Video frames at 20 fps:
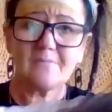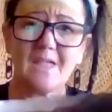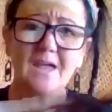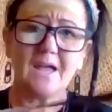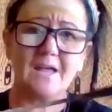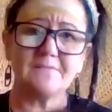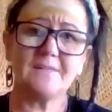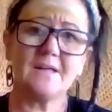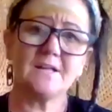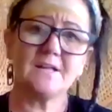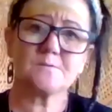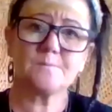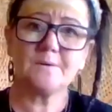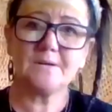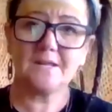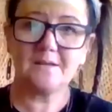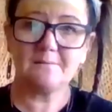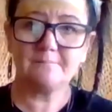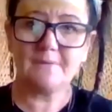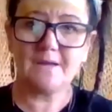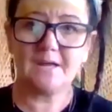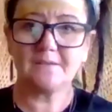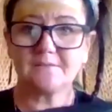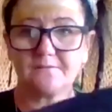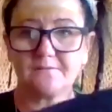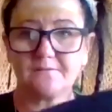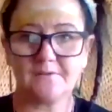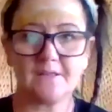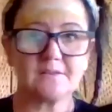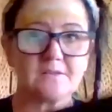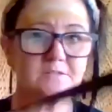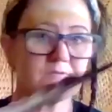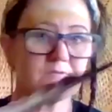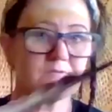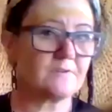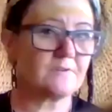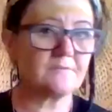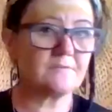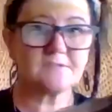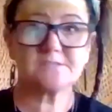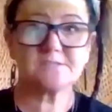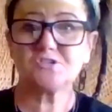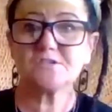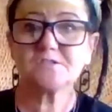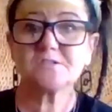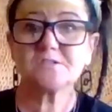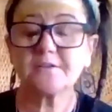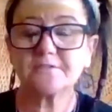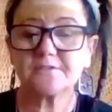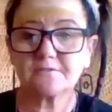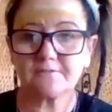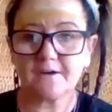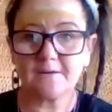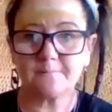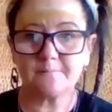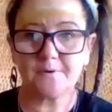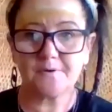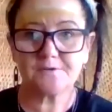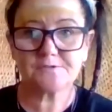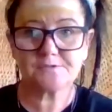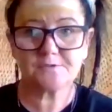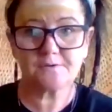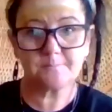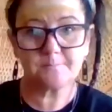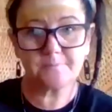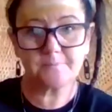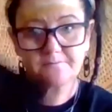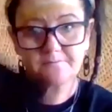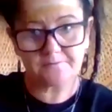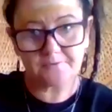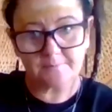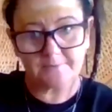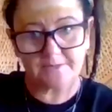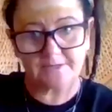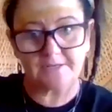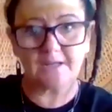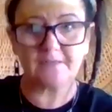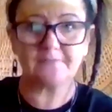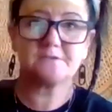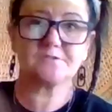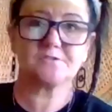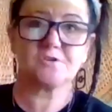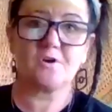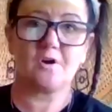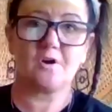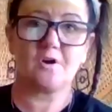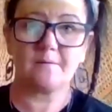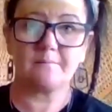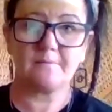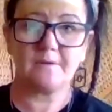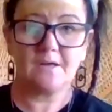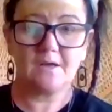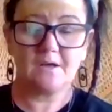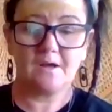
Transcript: And that's when he made the valleys, rivers, just like the rainbow serpent from another time,